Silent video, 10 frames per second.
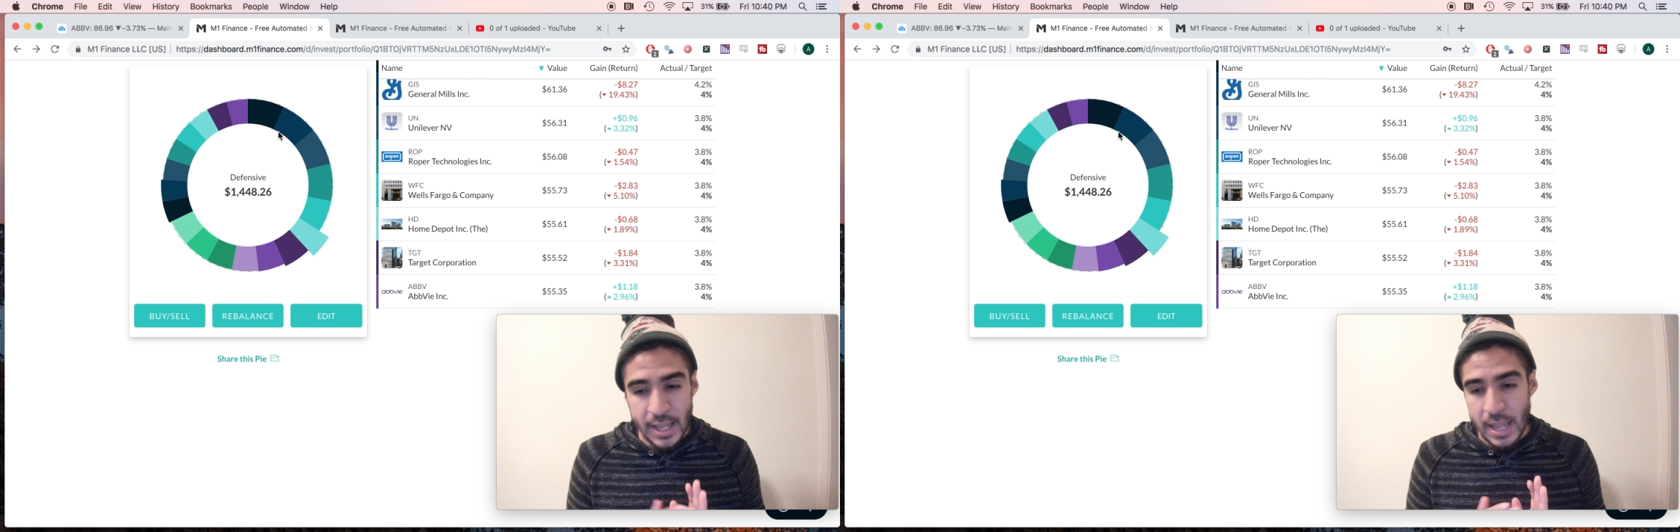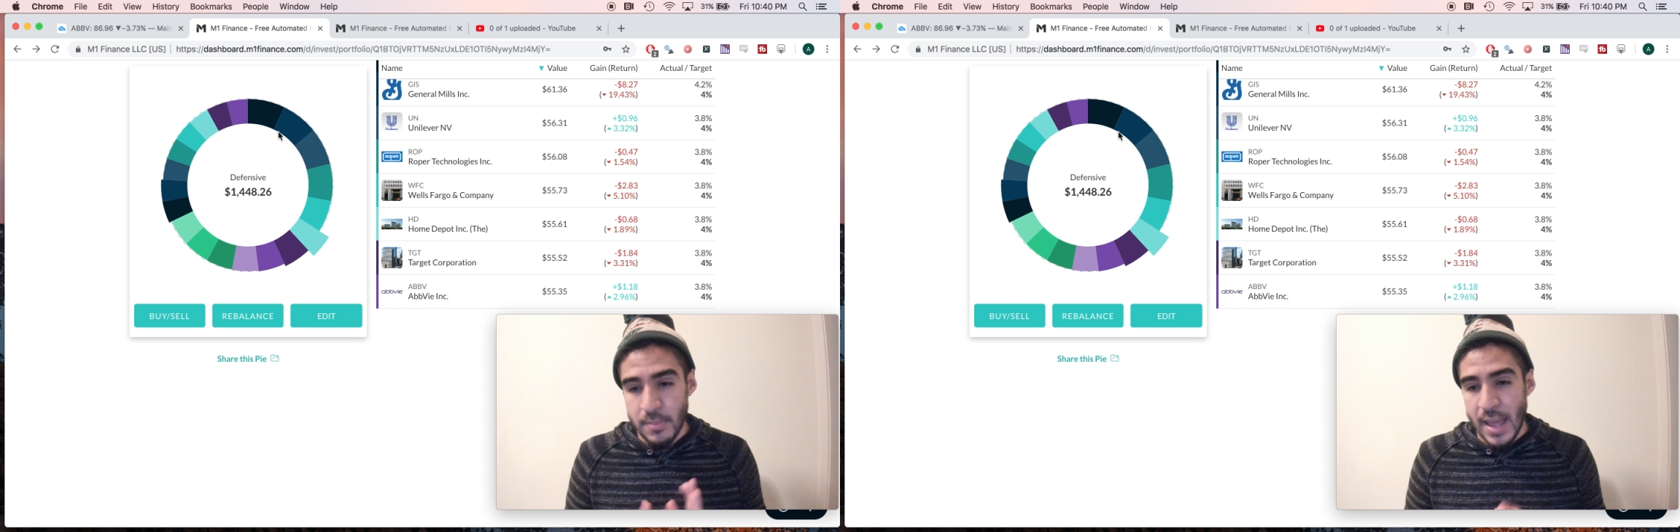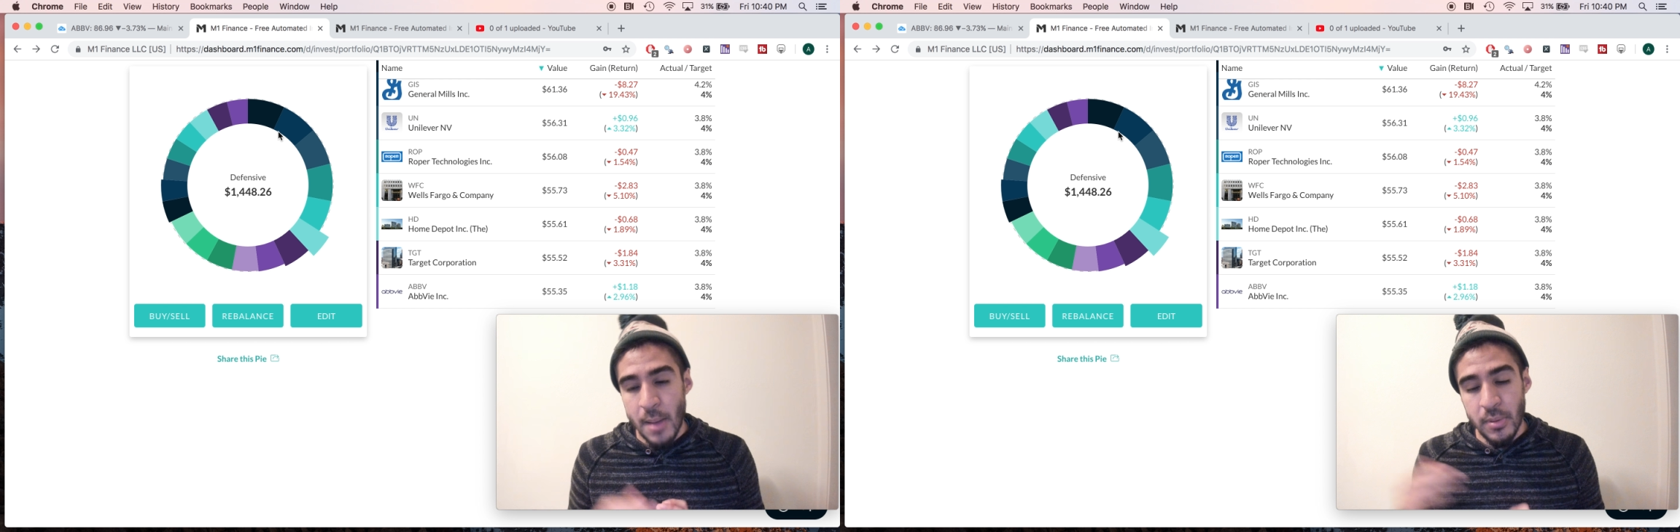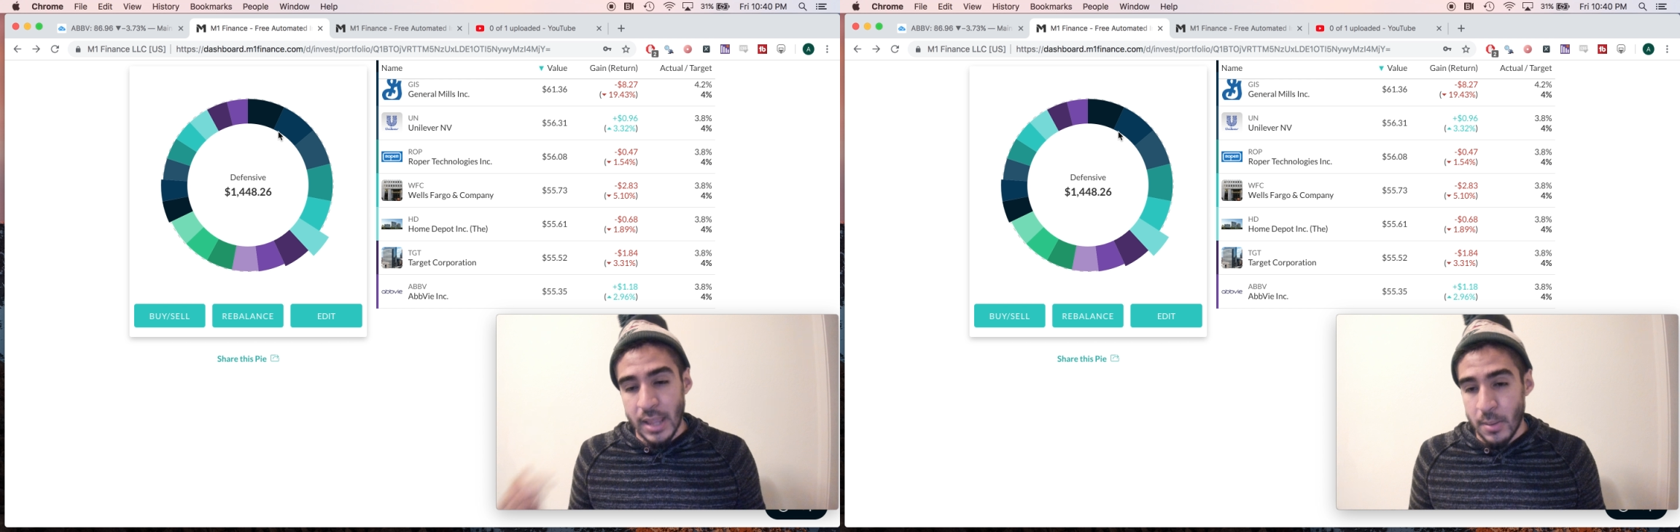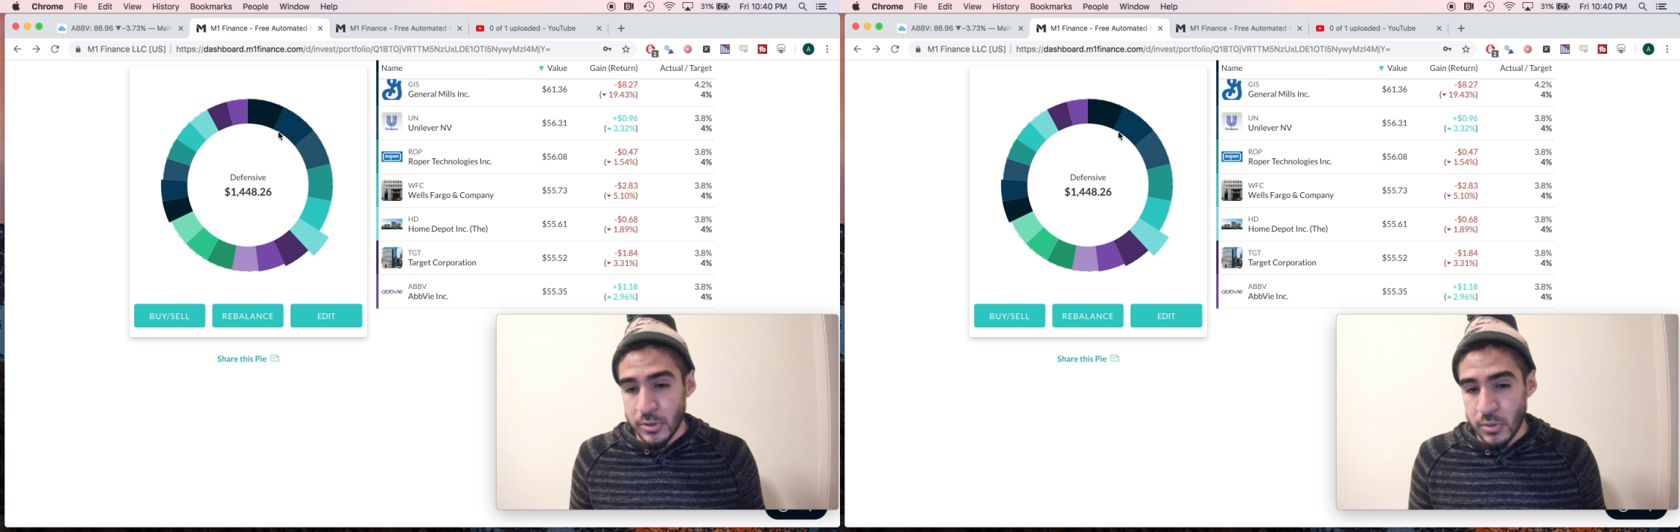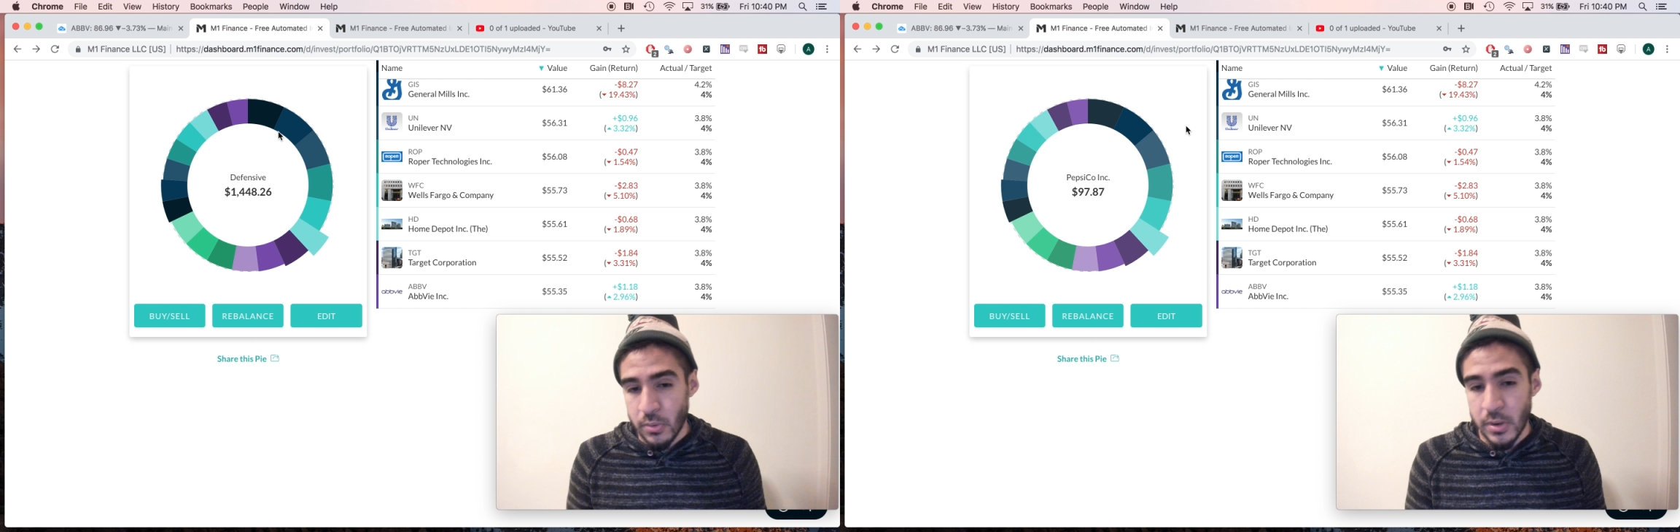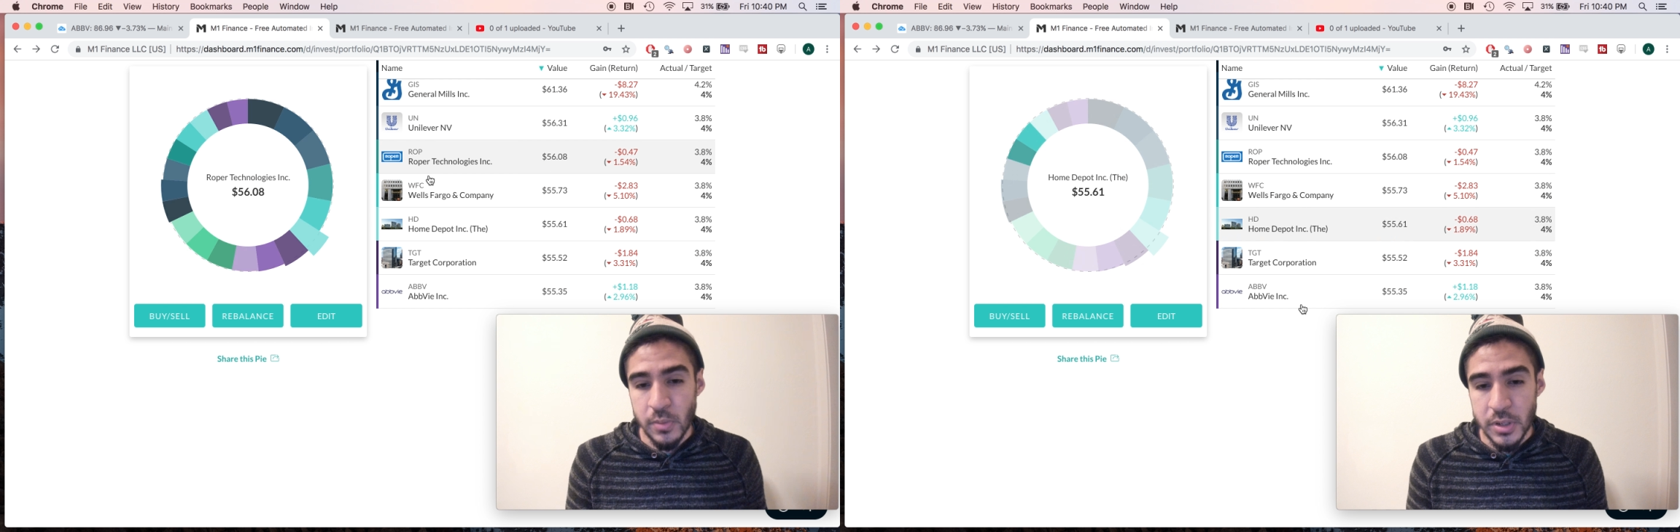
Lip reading: came Abbott Laboratories,